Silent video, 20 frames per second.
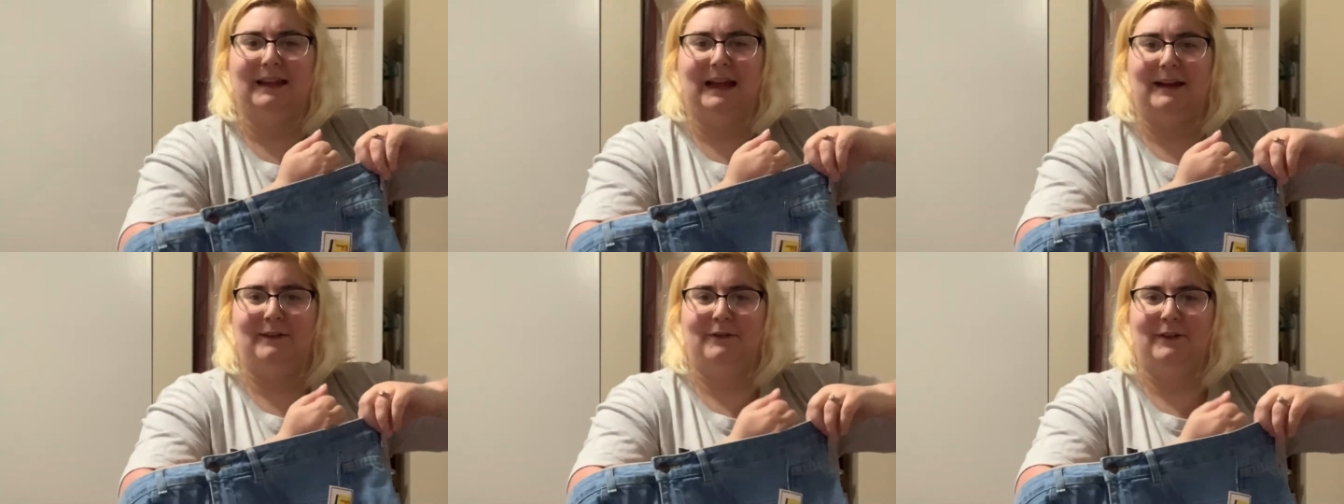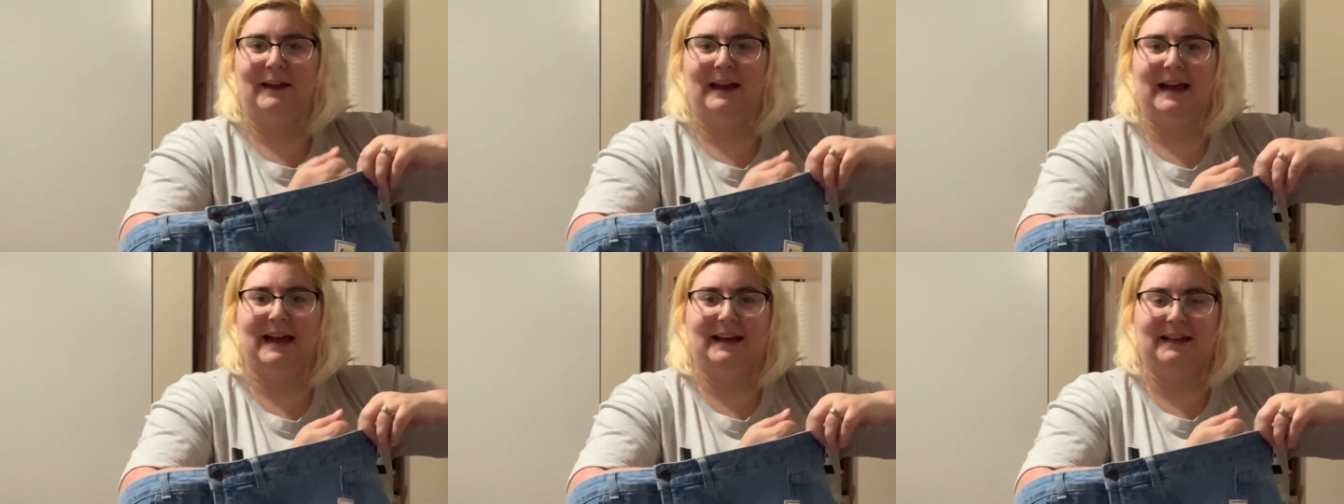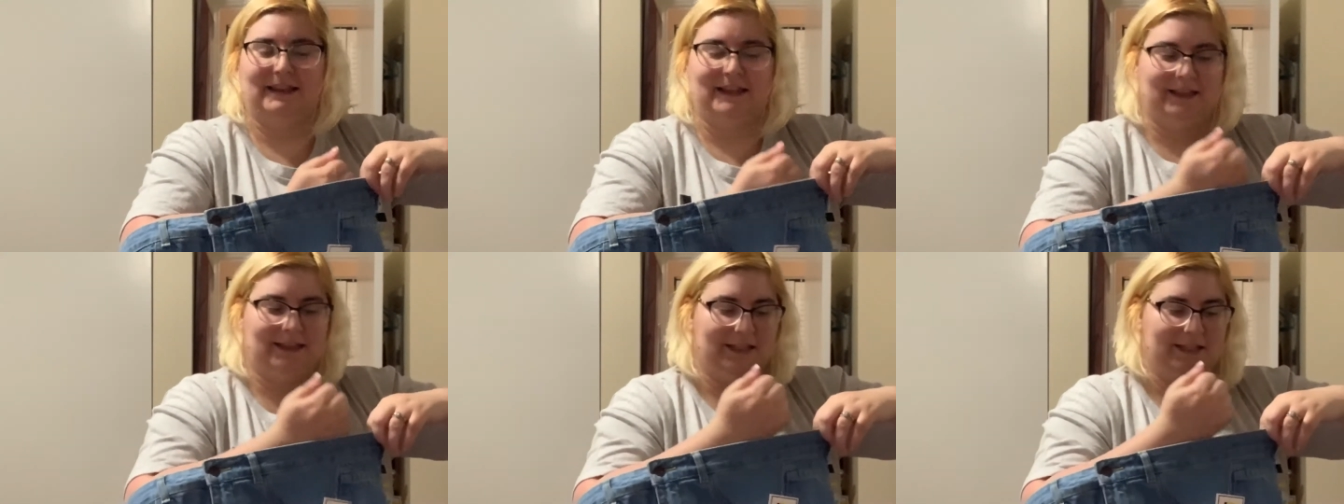life
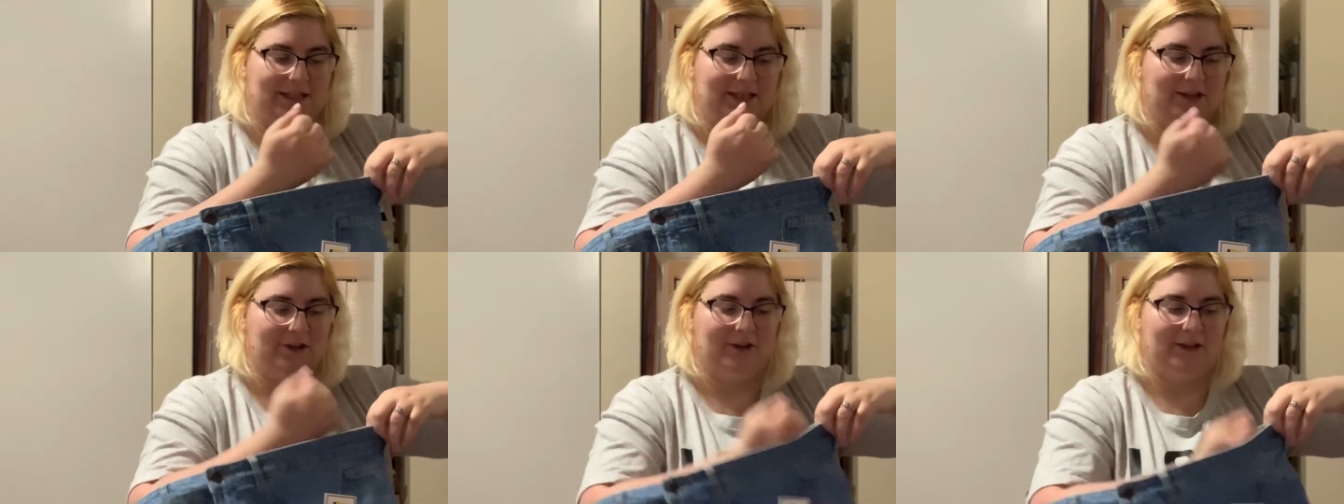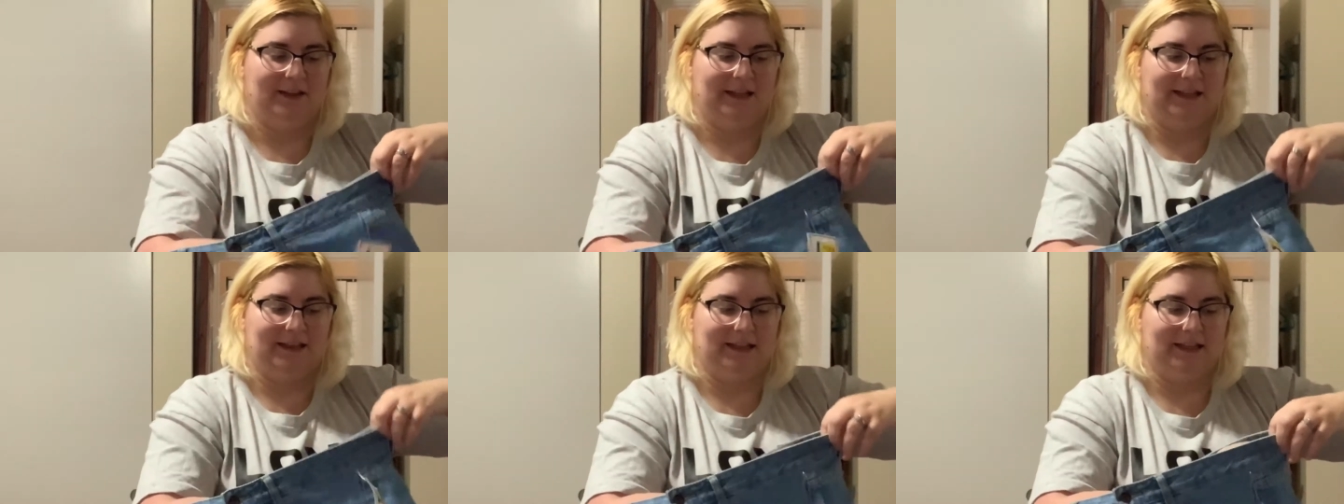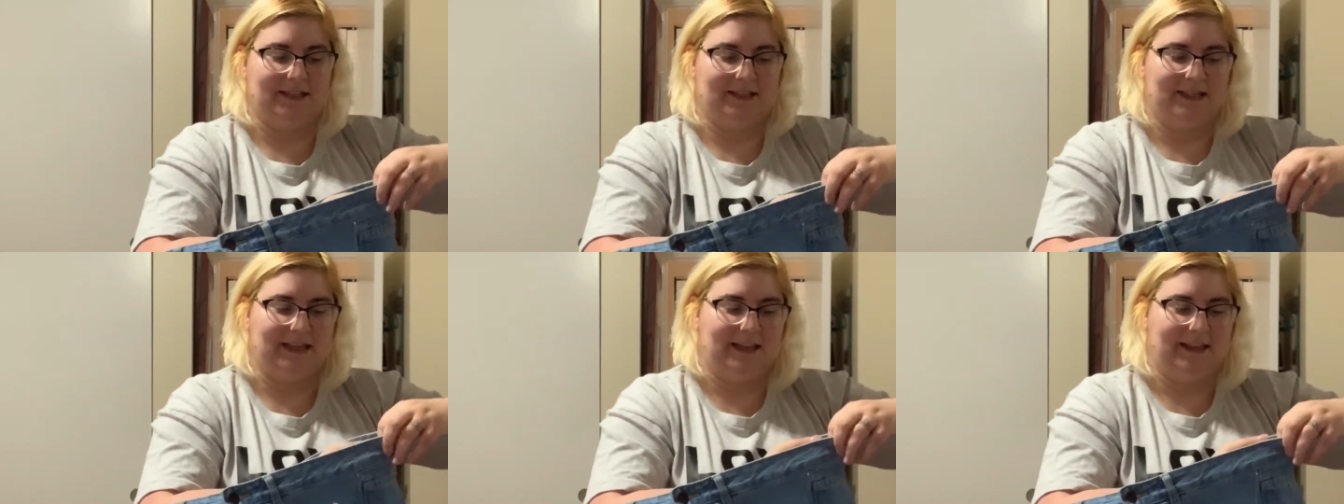hack that they tell you? Like,
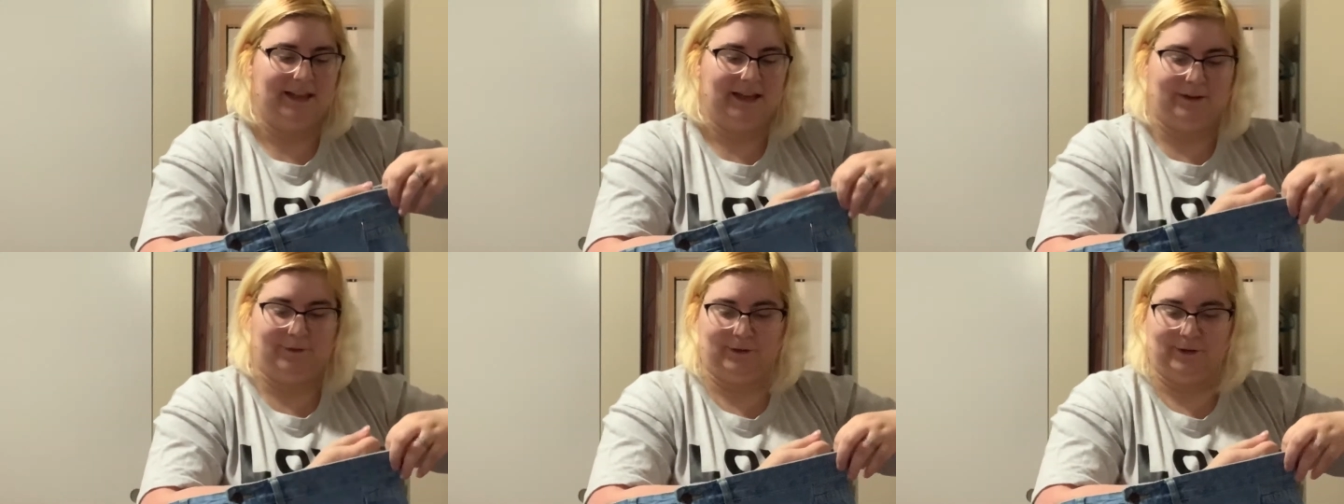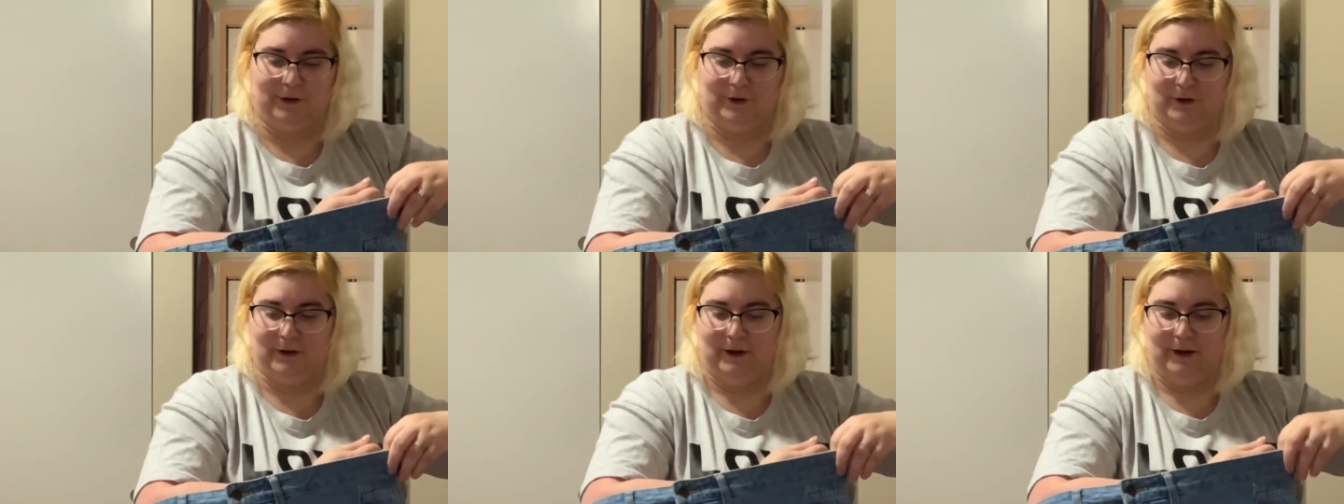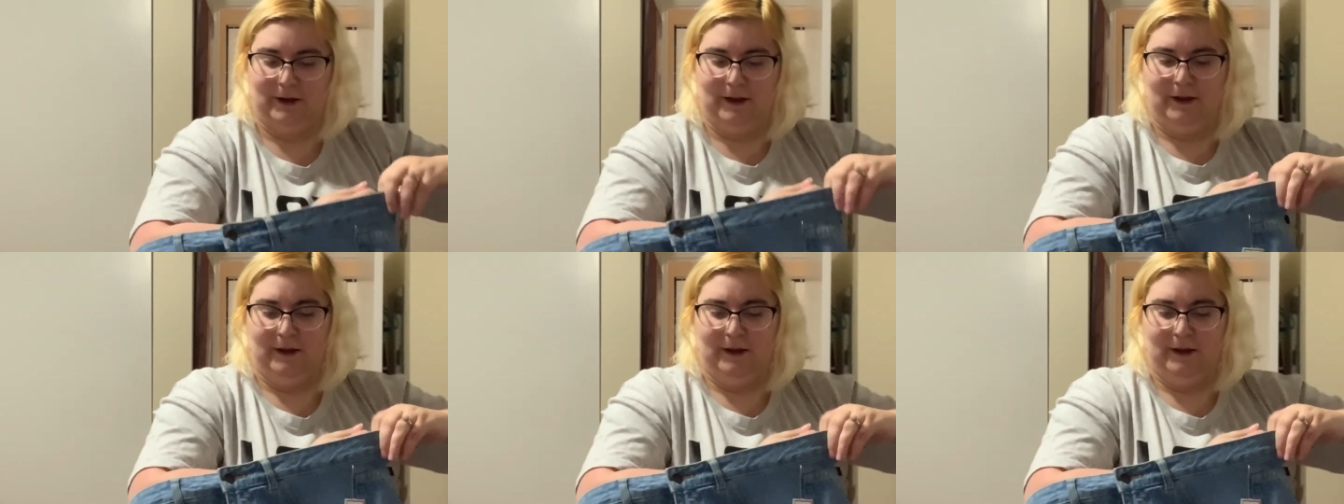they say that if your